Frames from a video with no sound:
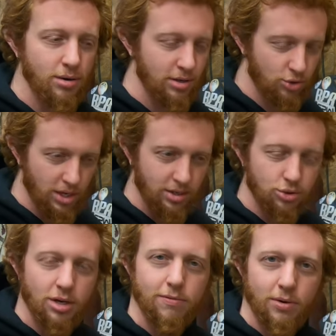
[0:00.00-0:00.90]
You can
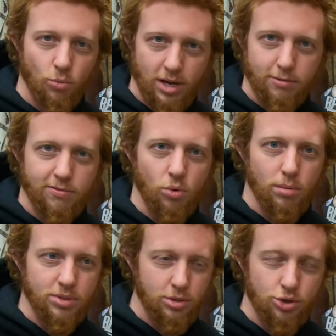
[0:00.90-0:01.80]
change the different
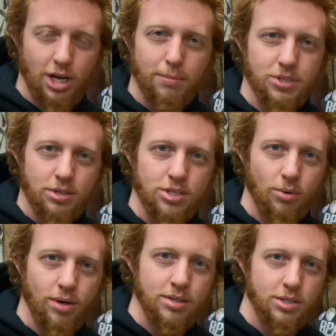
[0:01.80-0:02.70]
waveforms and shapes and so
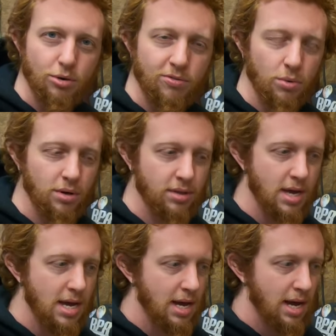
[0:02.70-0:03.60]
on and so forth.
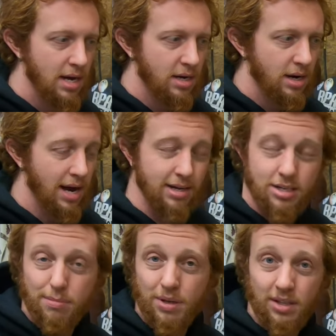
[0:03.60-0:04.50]
I
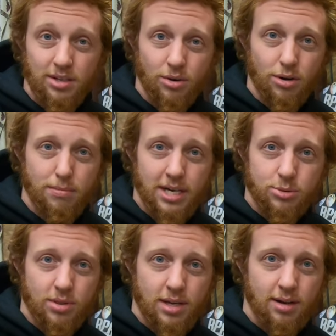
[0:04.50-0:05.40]
typically don't mess
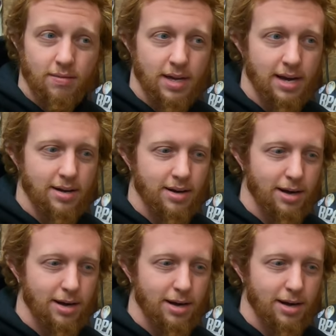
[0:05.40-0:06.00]
with any of that.